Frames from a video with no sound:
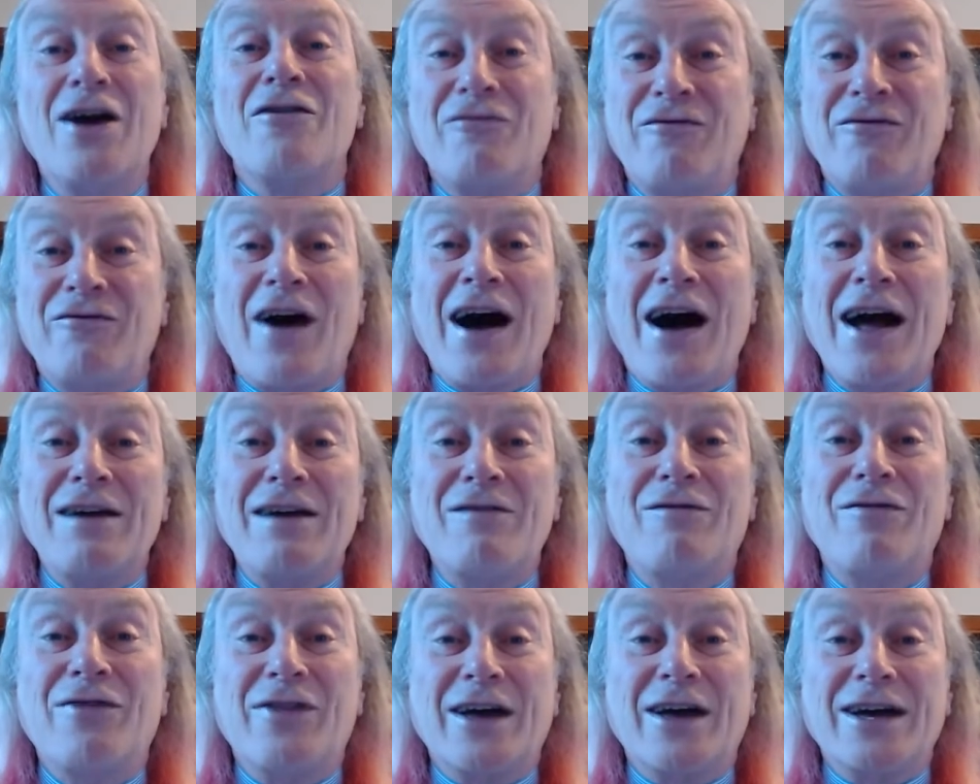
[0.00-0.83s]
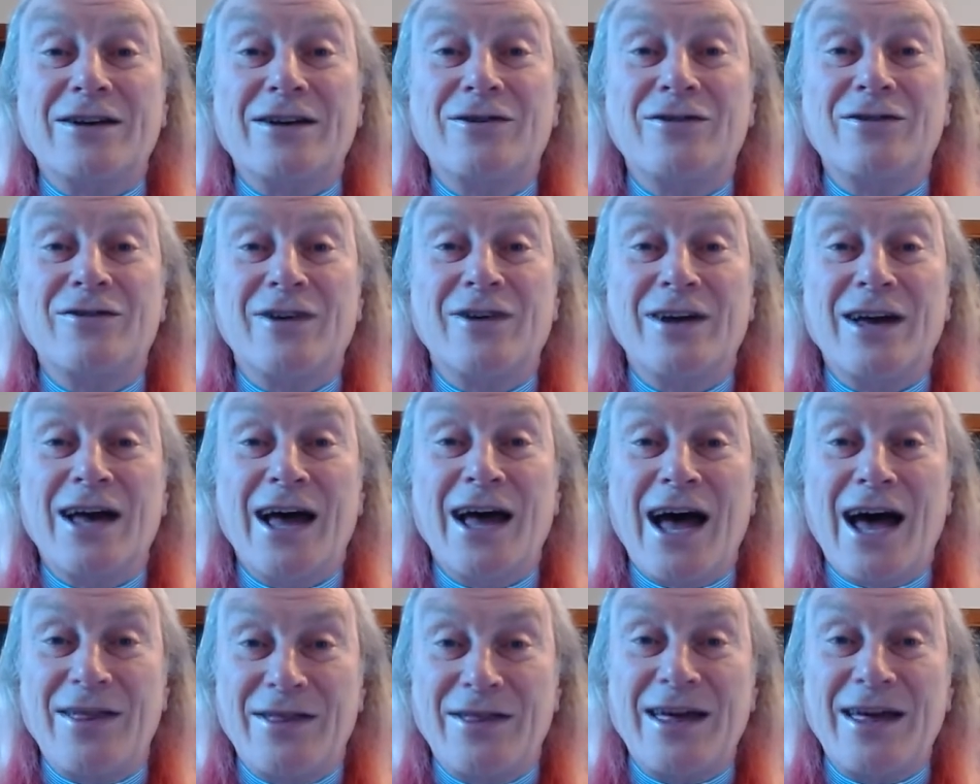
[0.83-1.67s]
5 things
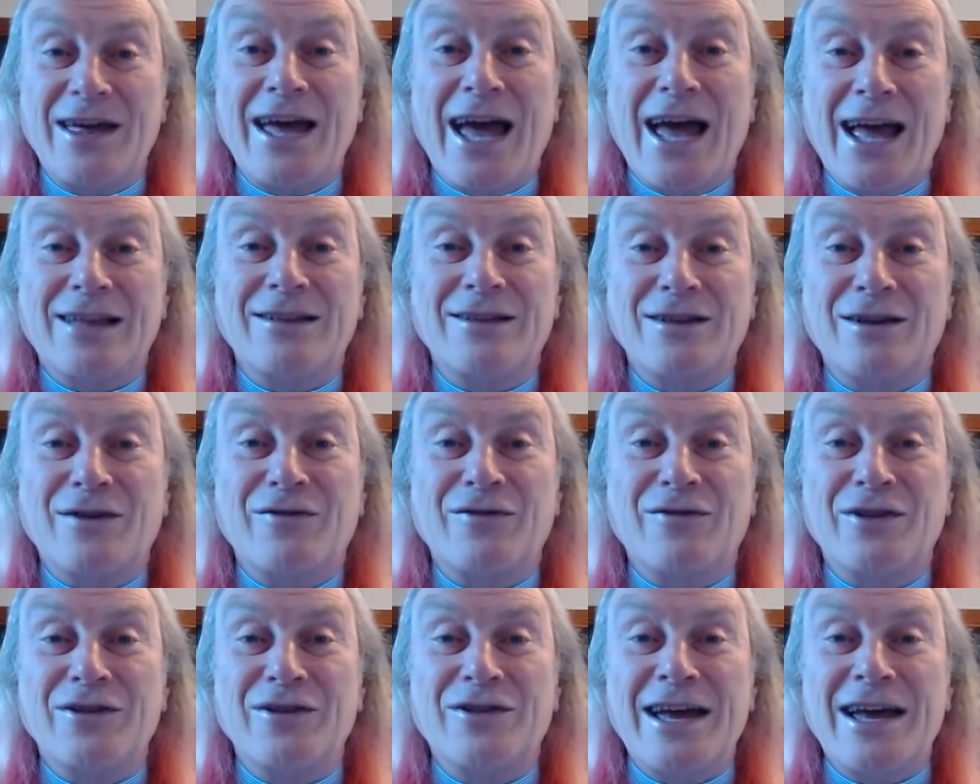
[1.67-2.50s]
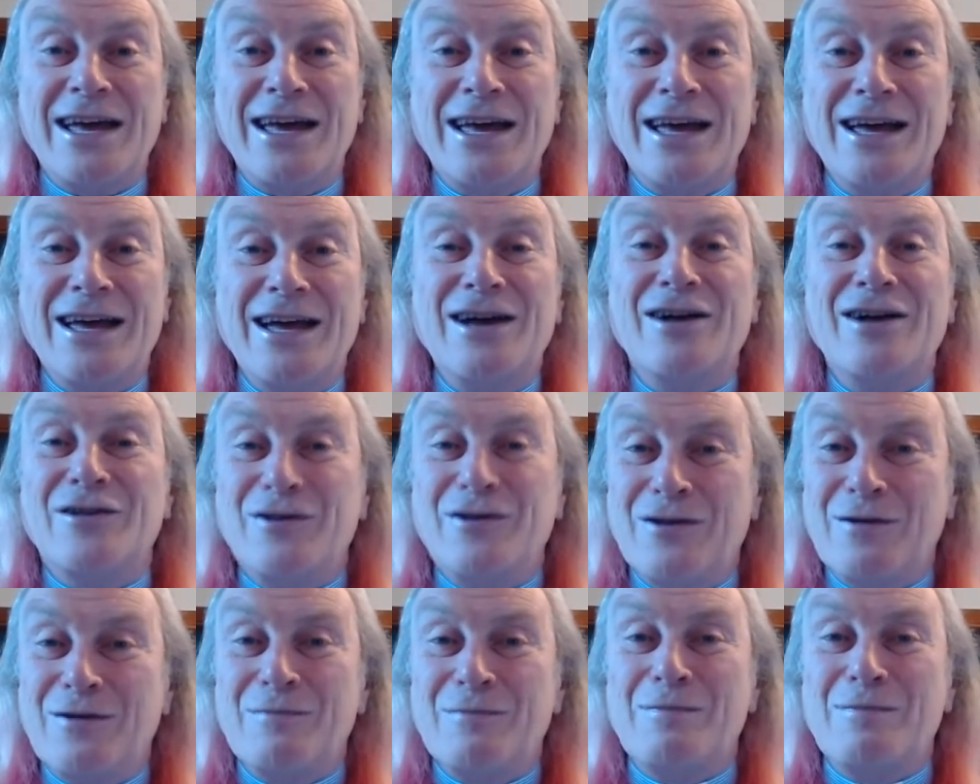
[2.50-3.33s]
at the end of the day
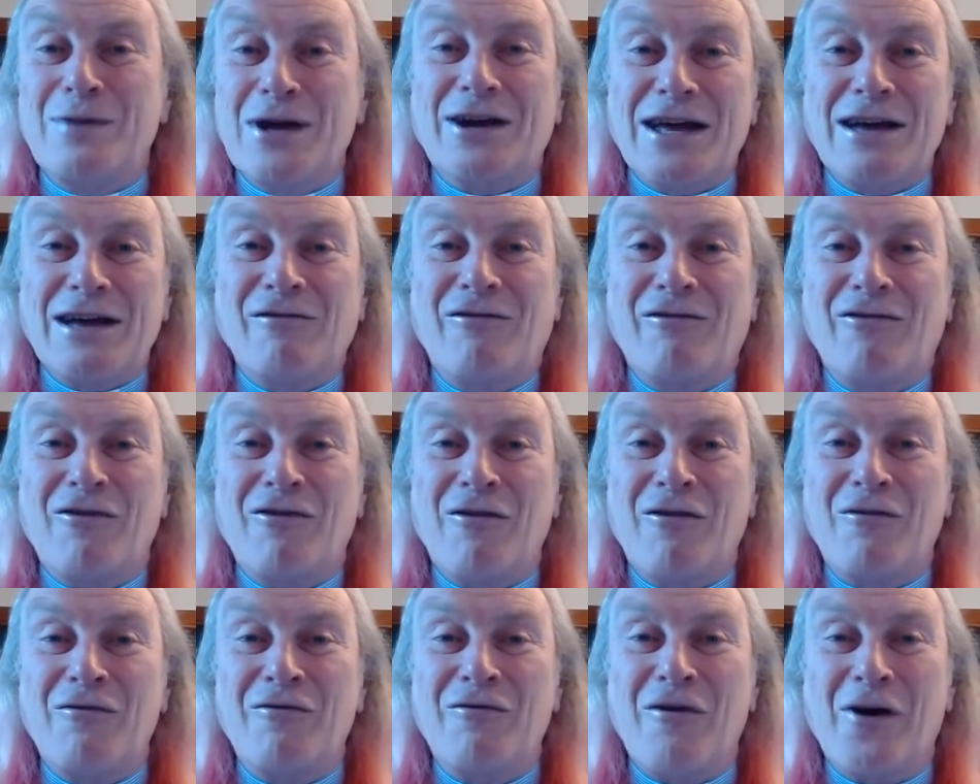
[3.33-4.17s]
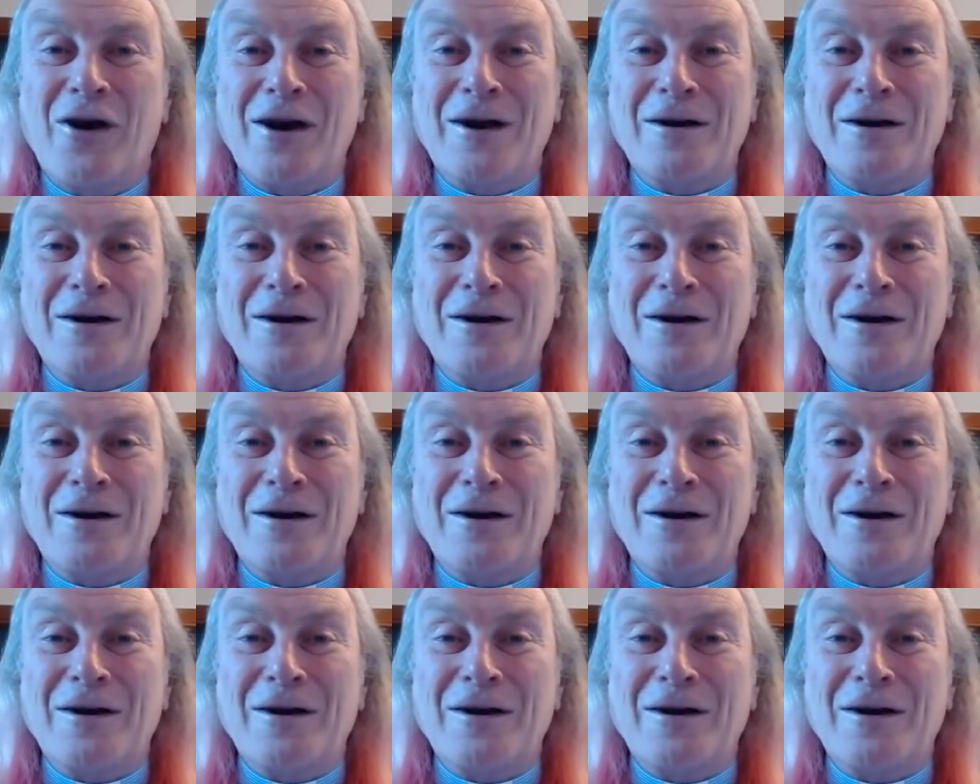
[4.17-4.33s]
to be grateful for.